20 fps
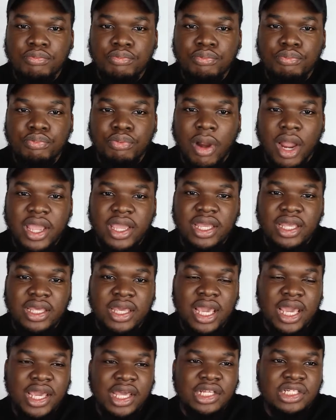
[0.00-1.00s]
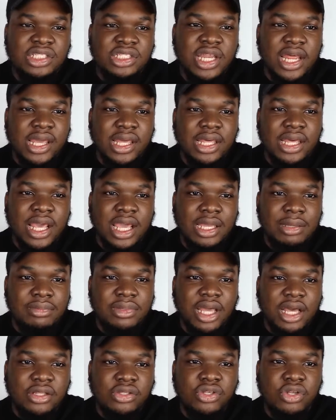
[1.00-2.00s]
Brian Cage then came
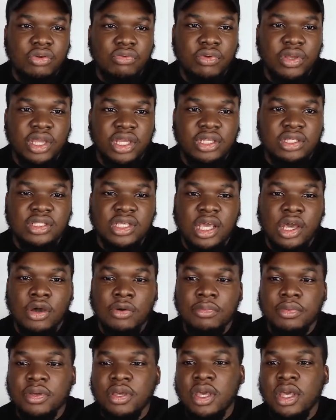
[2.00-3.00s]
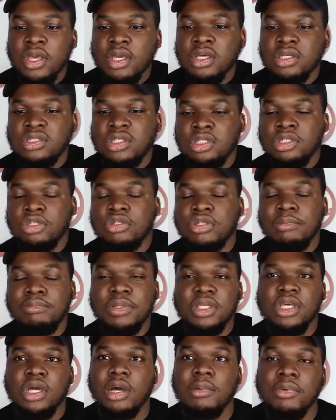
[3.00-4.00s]
down to the ring to help continue to
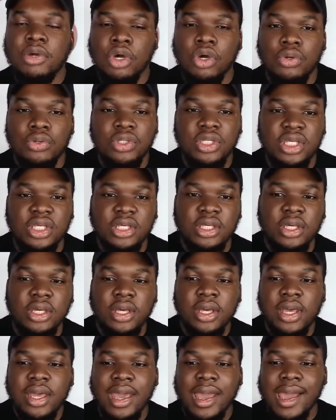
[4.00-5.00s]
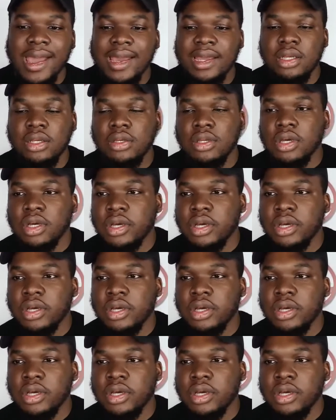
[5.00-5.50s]
beat up Cody and